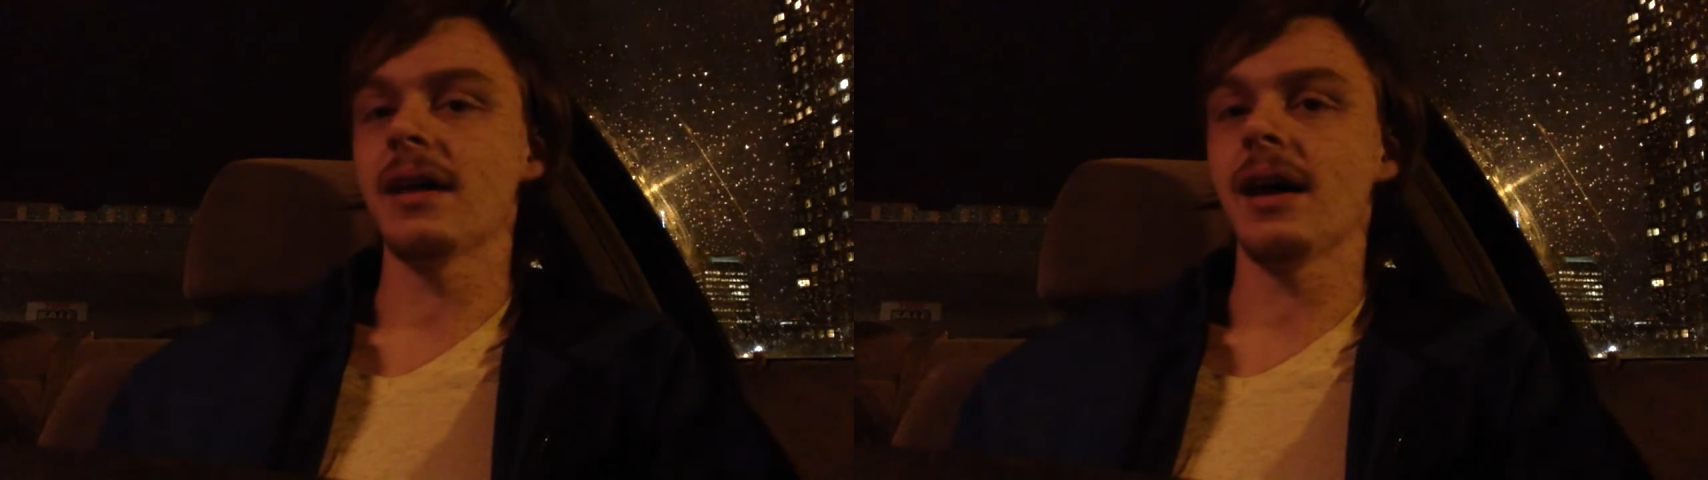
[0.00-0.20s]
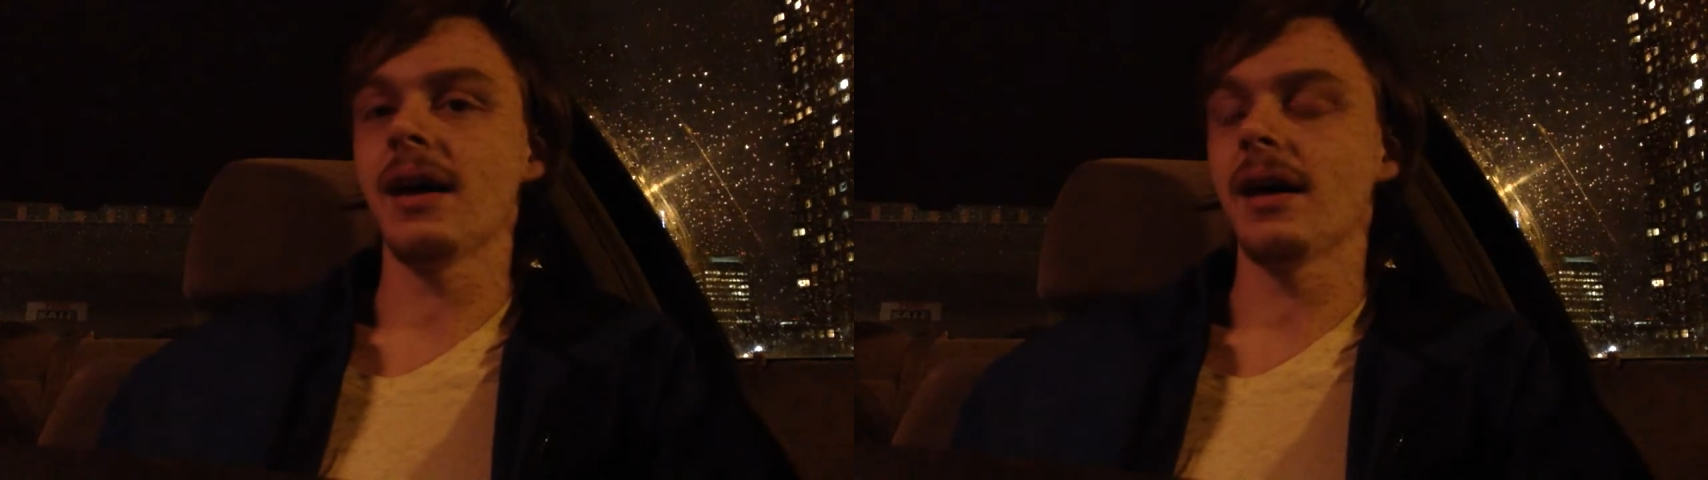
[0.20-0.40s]

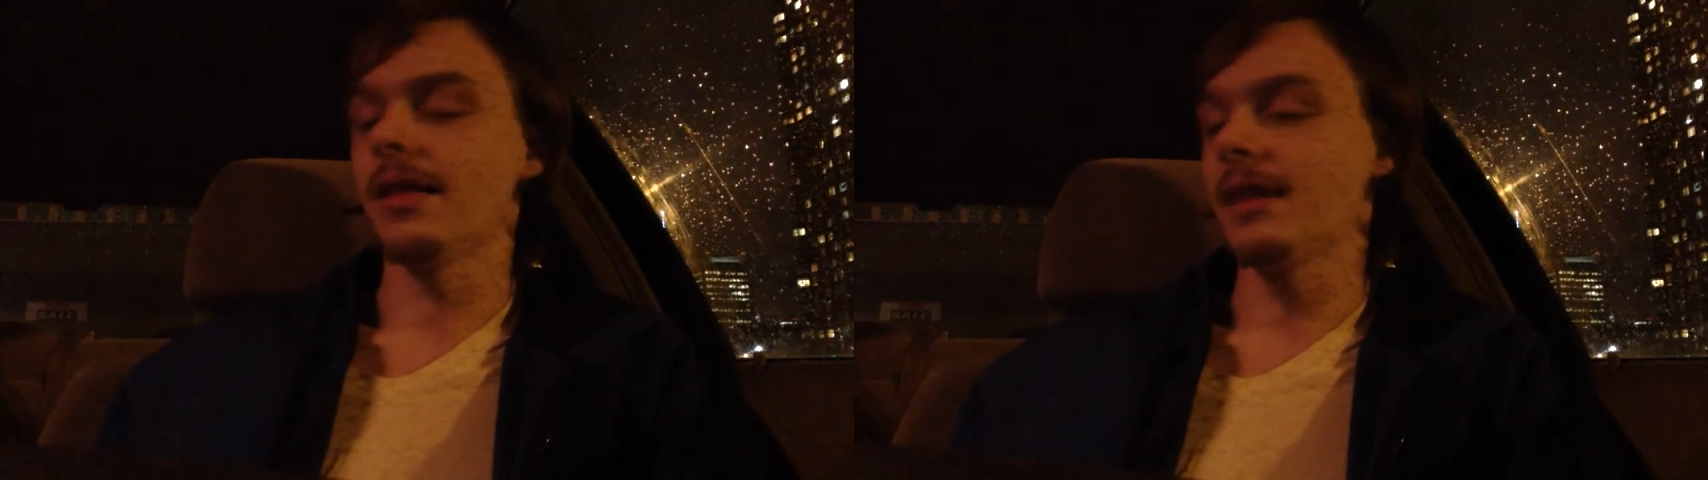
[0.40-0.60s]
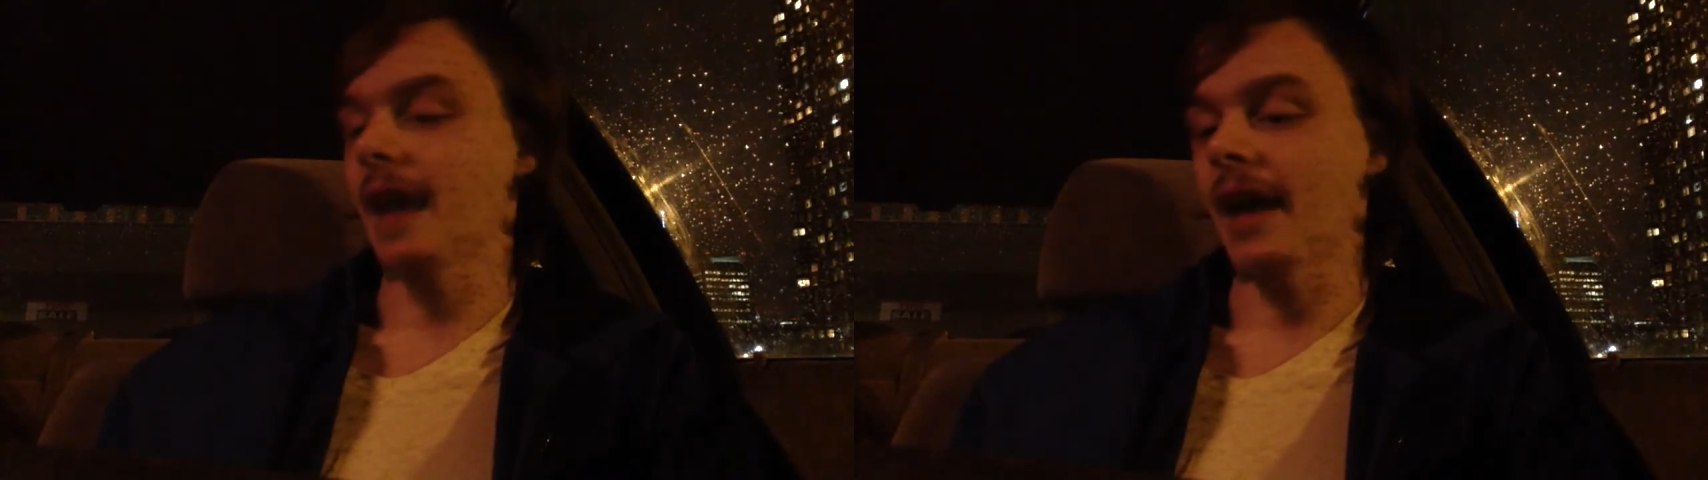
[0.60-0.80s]

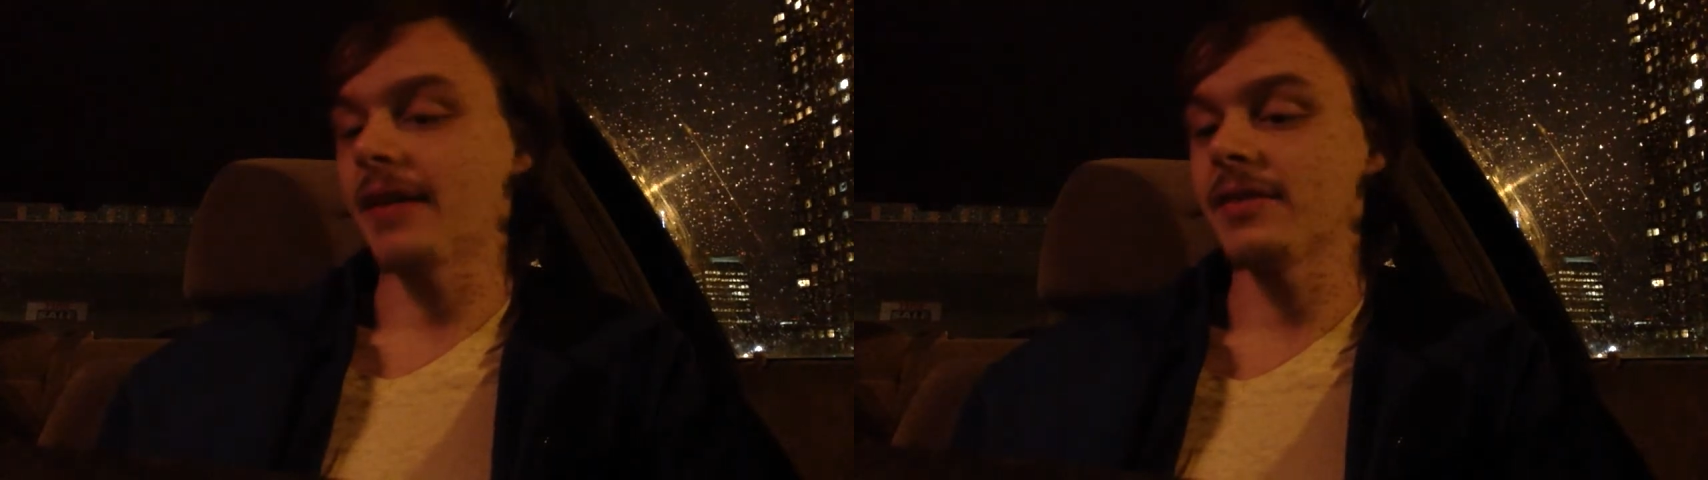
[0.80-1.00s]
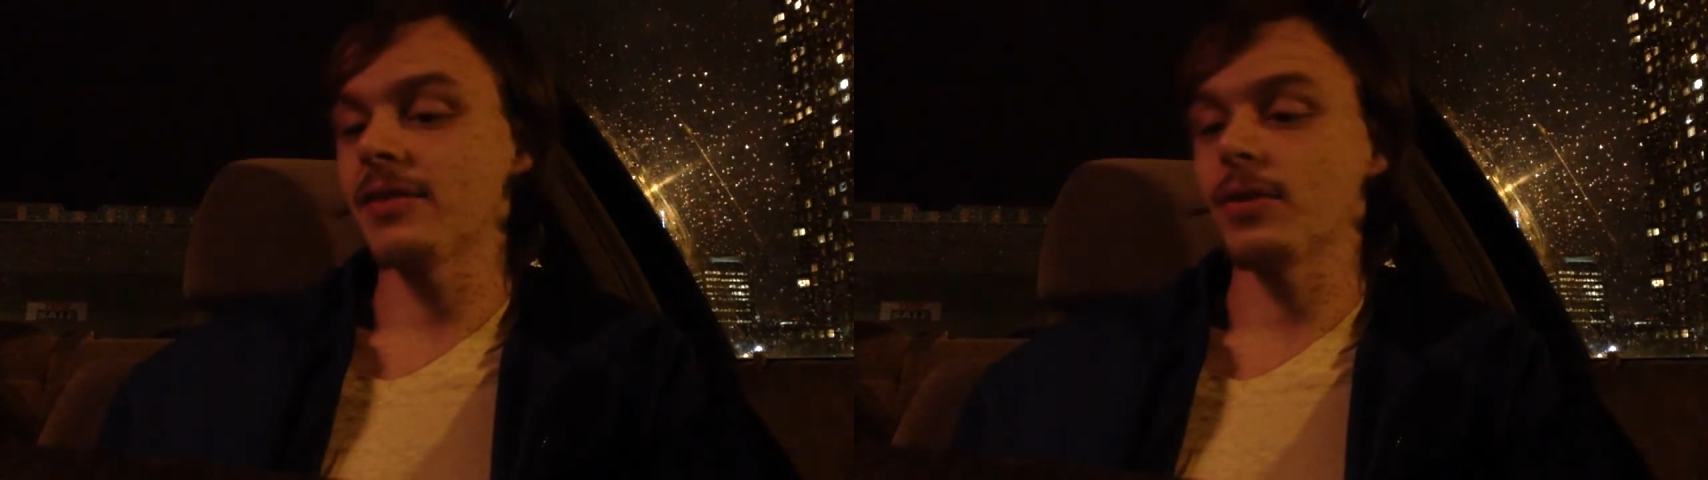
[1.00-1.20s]
The
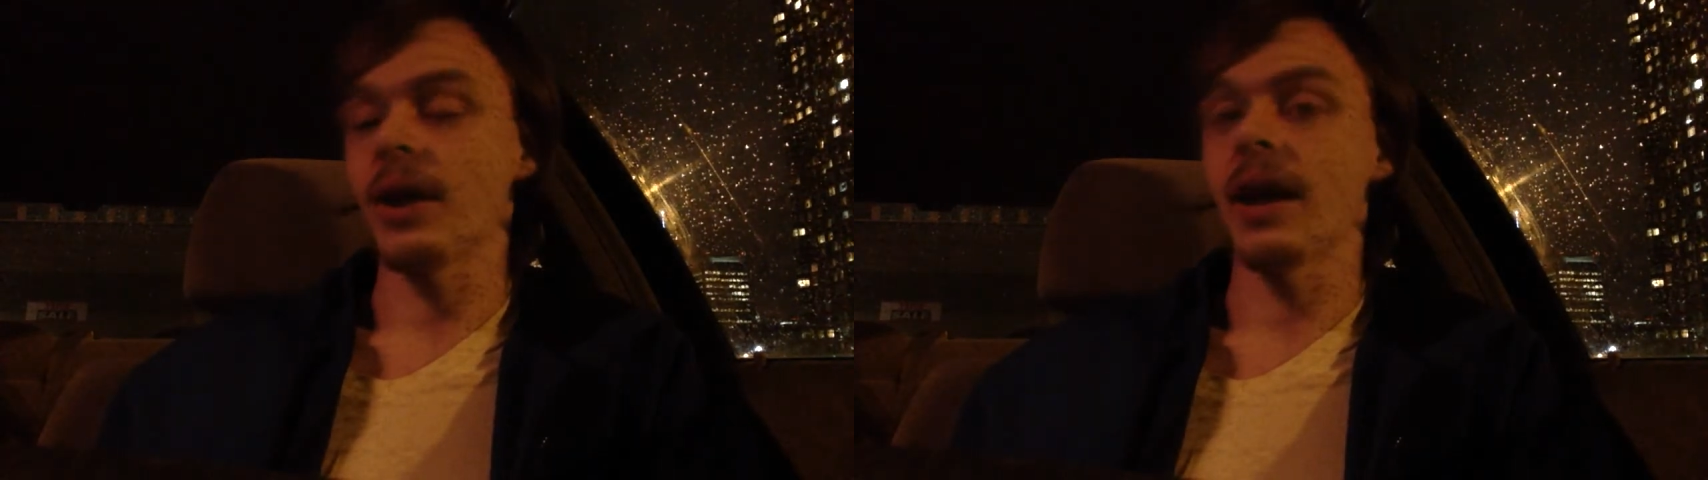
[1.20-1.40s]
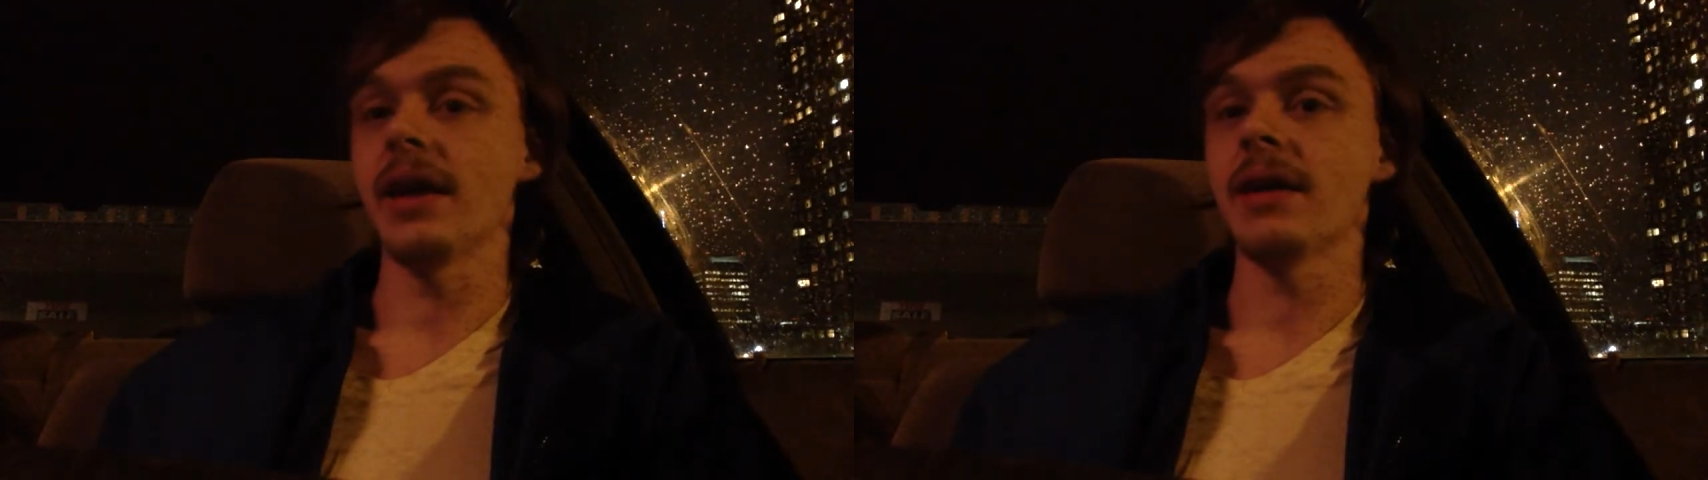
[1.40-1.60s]
acting's
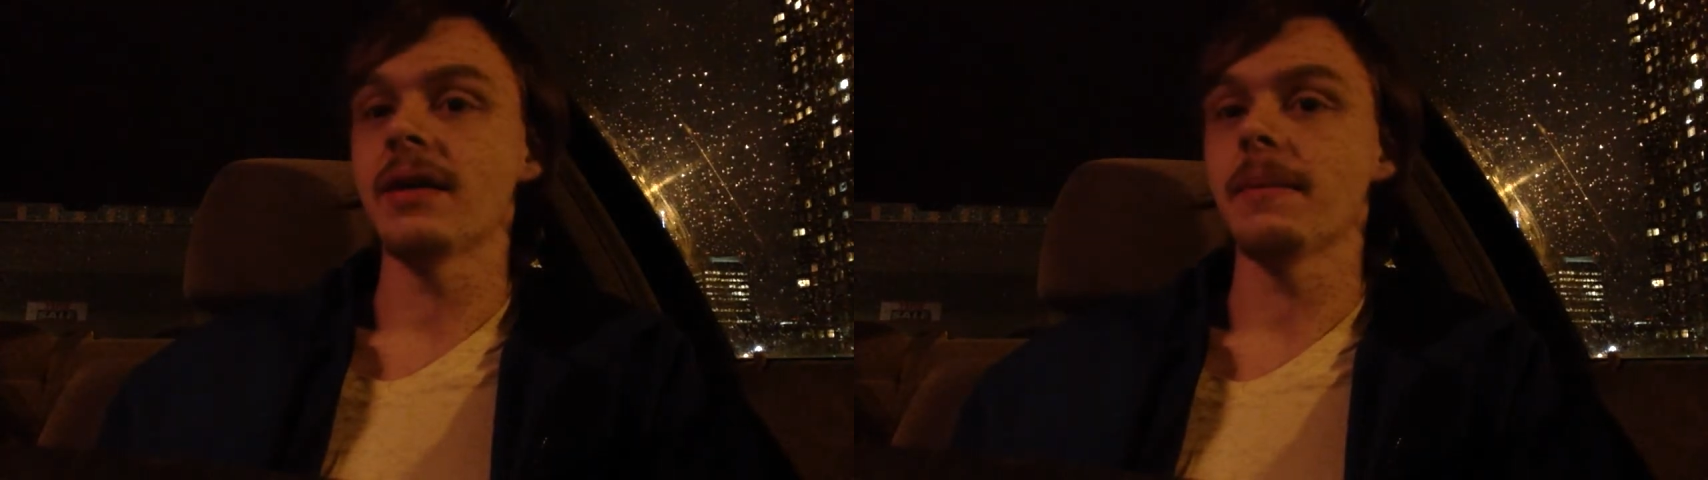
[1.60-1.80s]
okay.